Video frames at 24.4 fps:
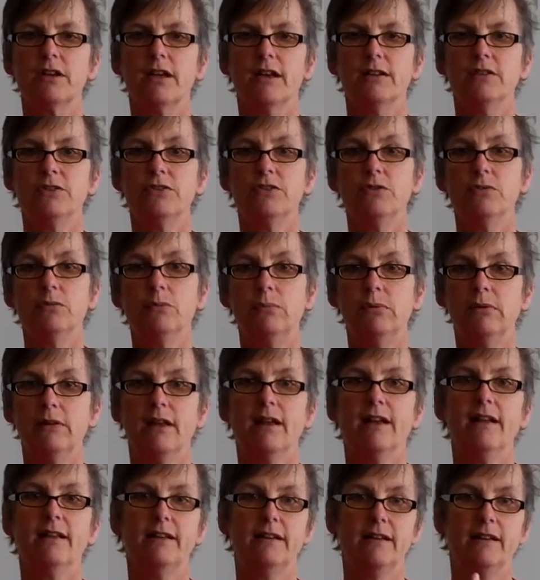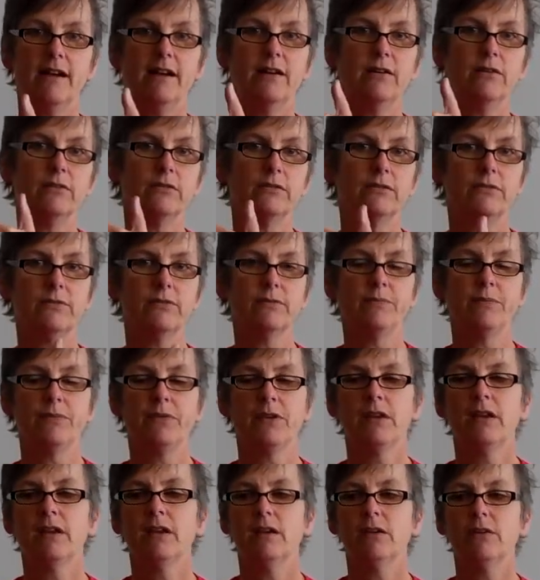as you plan it out,
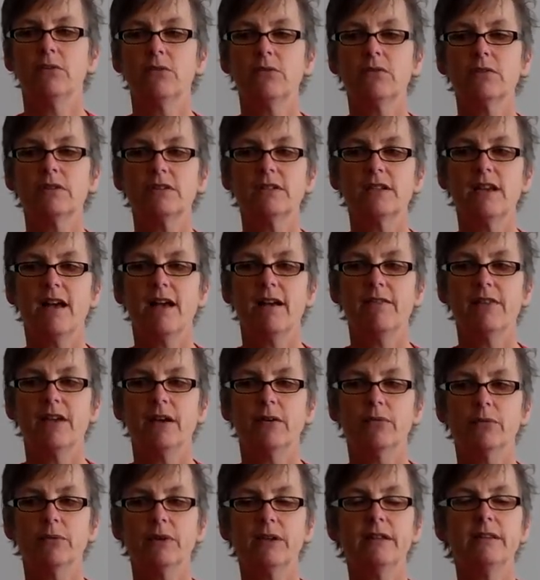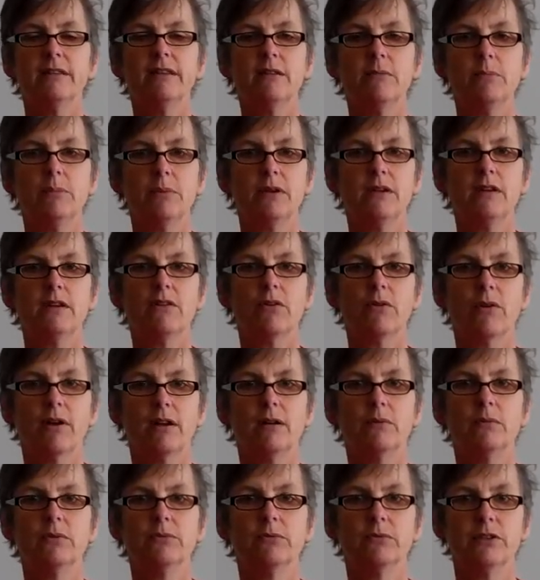in order to have that really be
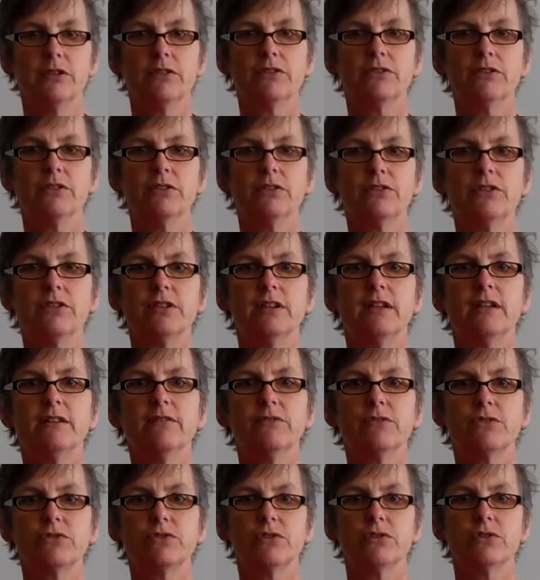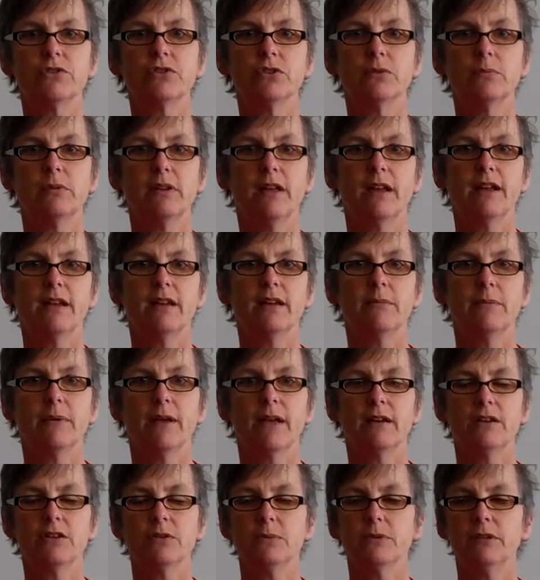credible research in infrastructure planning and
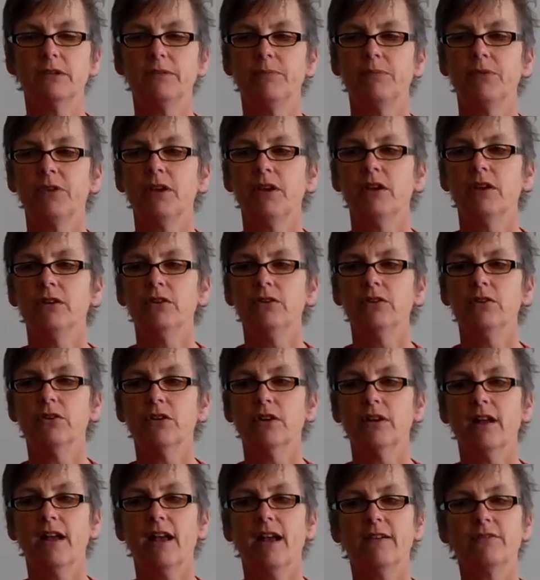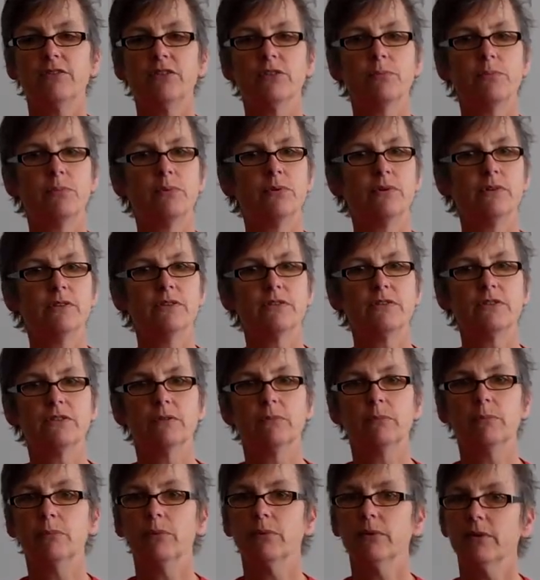management, you're going to have to put
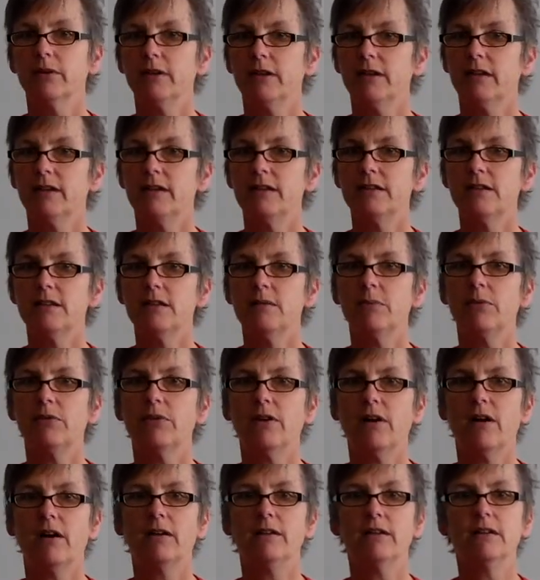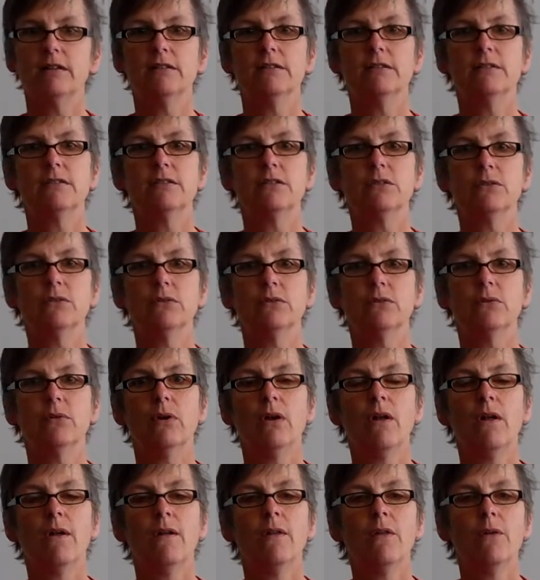some pretty deep thought into
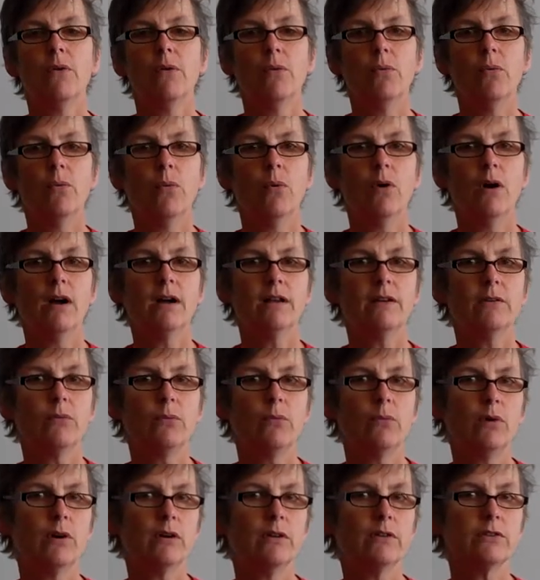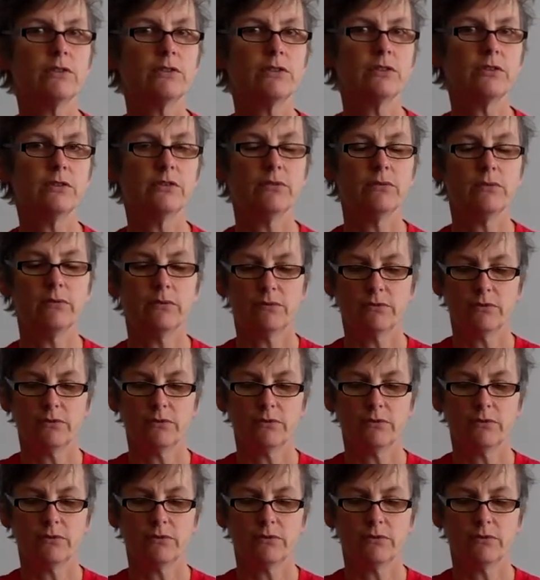what 1 or 2,